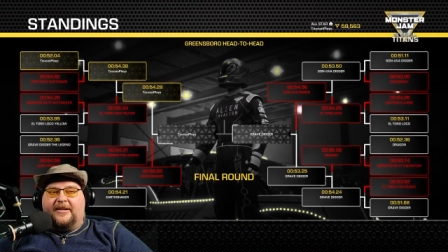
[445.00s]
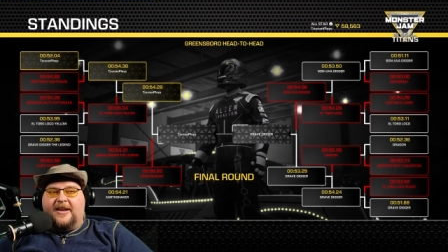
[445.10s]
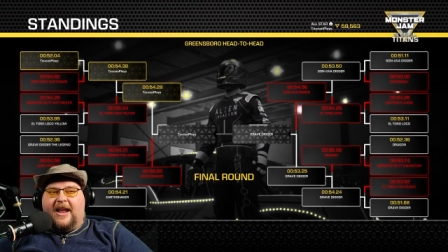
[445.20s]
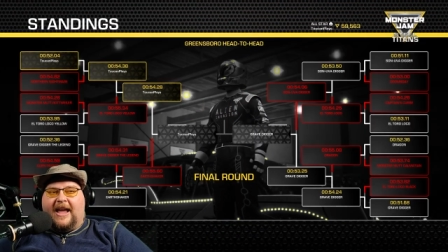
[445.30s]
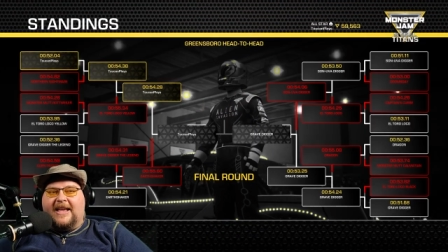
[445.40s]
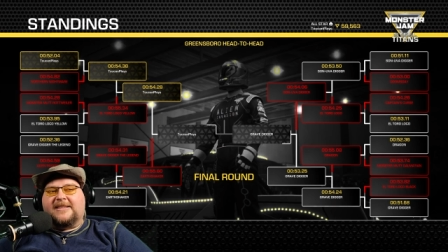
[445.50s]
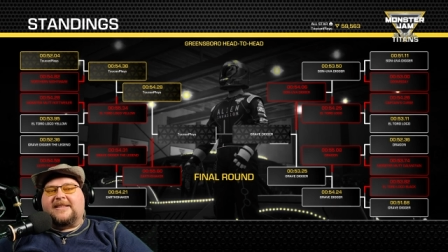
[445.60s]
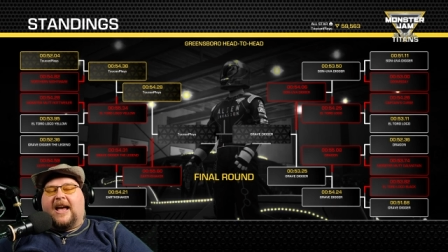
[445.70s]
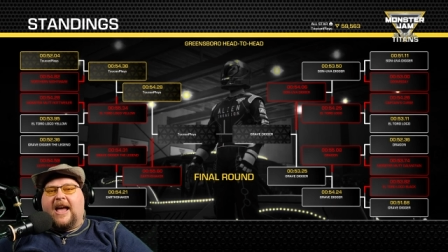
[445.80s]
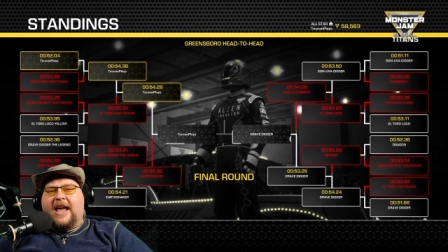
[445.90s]

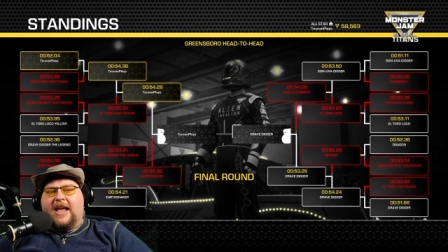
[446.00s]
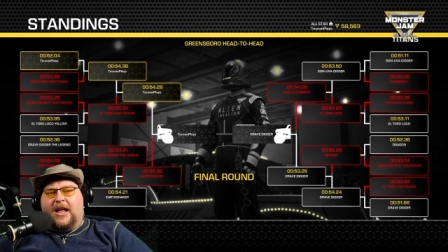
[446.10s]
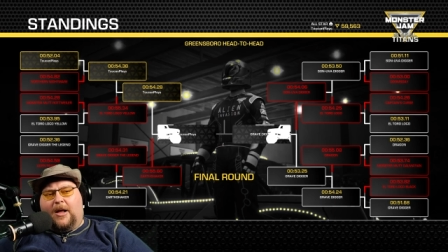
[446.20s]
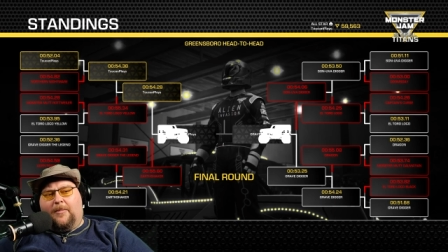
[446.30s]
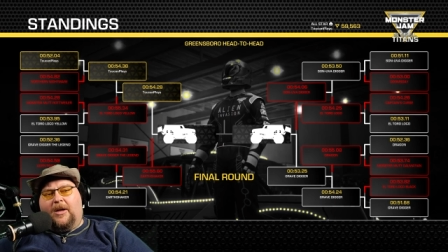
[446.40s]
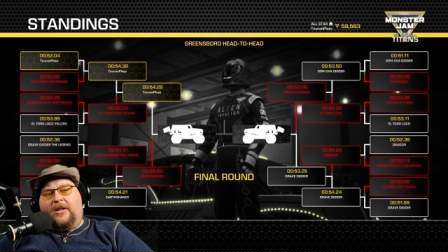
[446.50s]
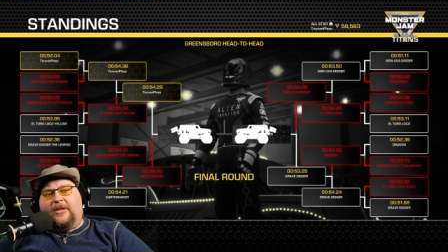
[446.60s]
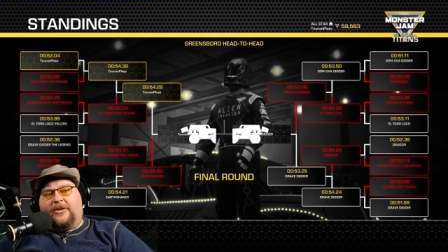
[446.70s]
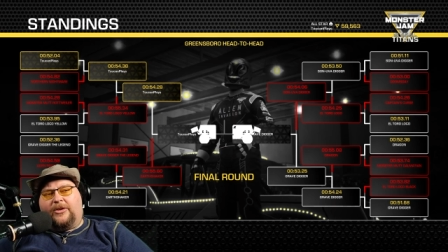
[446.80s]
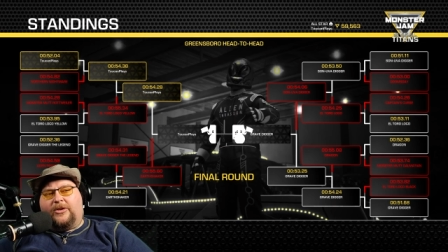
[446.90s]
Nice, I am
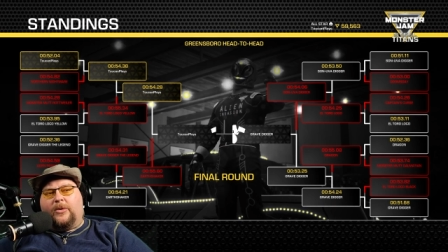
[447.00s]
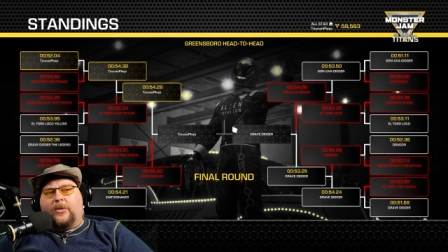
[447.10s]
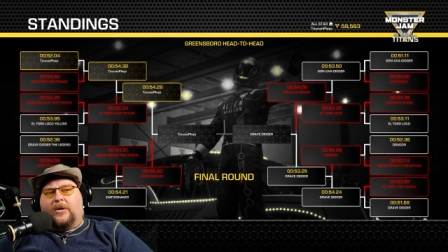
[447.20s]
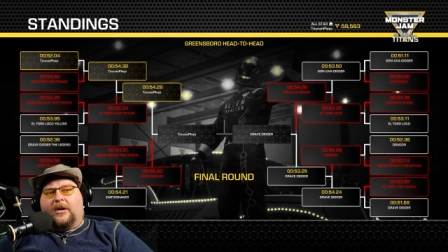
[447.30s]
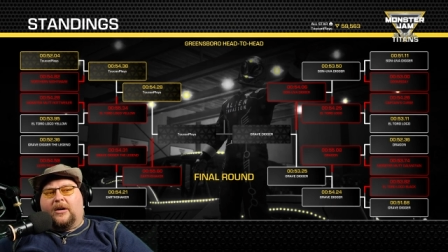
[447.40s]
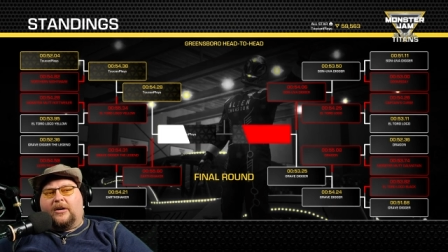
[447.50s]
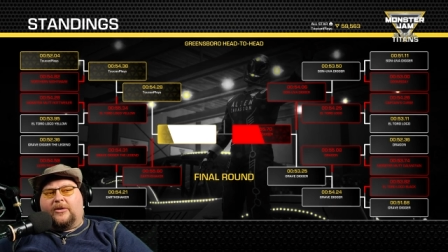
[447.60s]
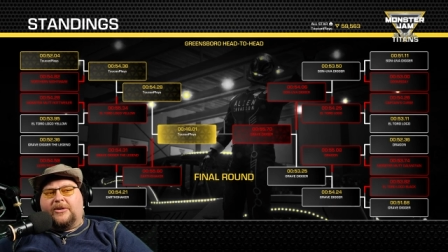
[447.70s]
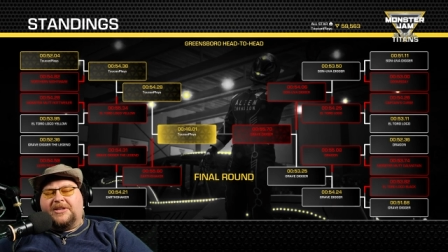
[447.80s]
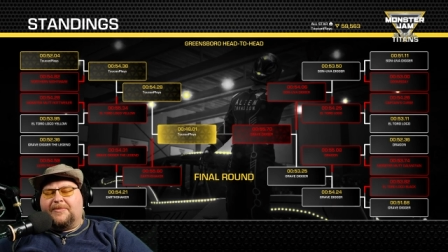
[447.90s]
your
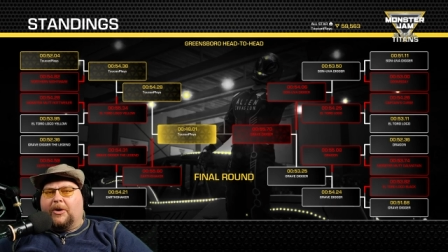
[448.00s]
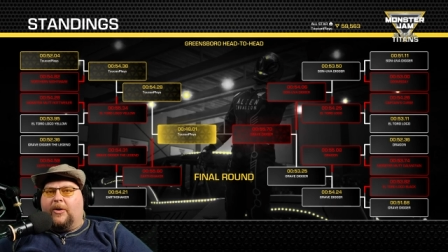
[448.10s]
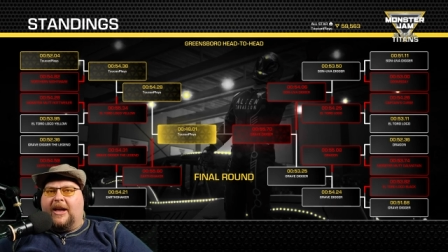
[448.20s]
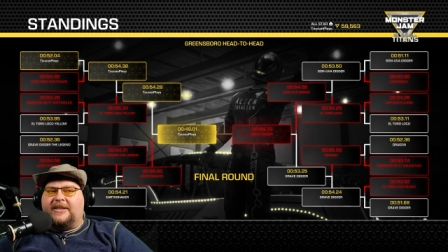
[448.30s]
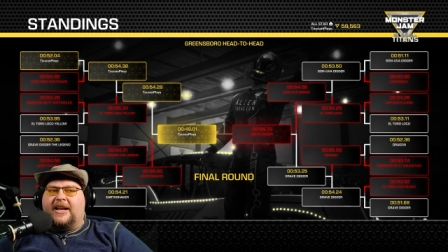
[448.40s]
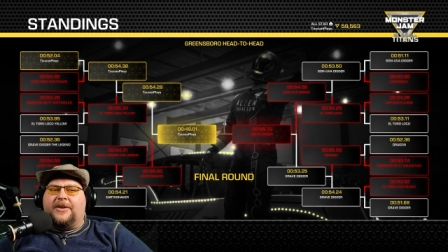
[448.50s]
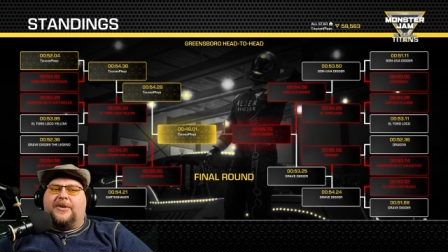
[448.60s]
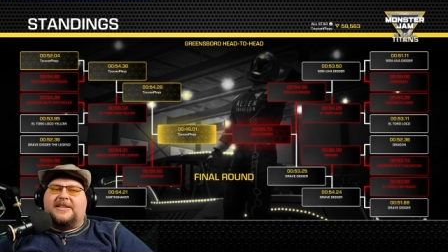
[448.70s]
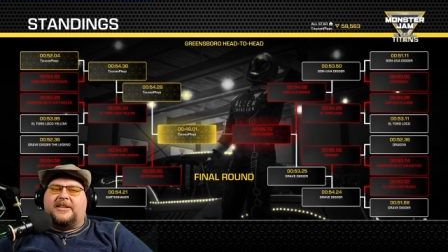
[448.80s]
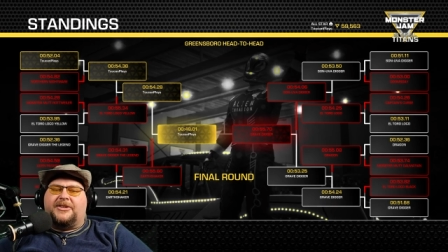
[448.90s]
Greensboro head-to-head
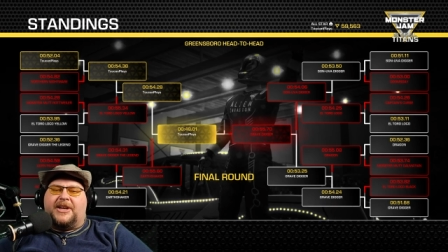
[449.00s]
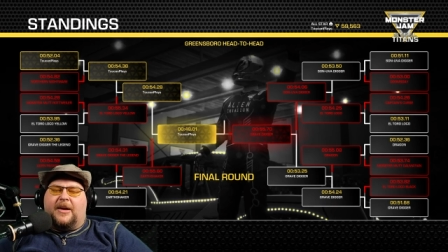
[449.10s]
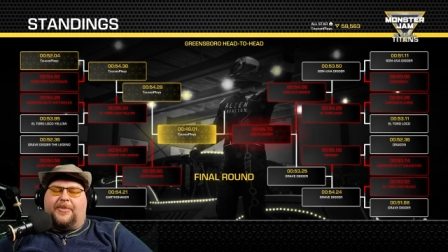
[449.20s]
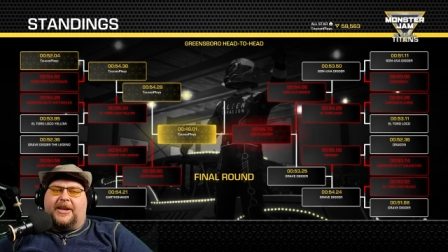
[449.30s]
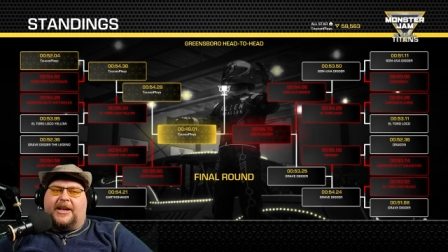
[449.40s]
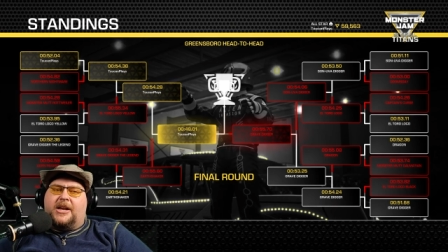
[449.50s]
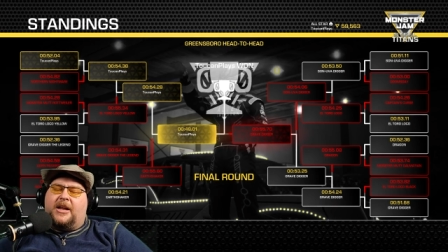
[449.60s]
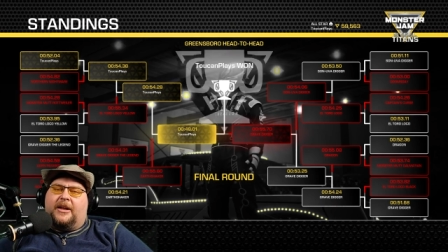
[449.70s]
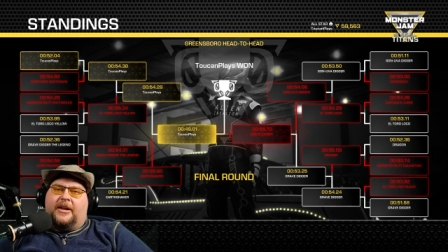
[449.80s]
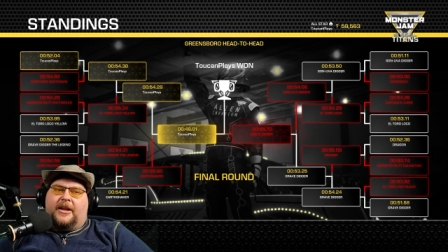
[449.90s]
-head racing champion,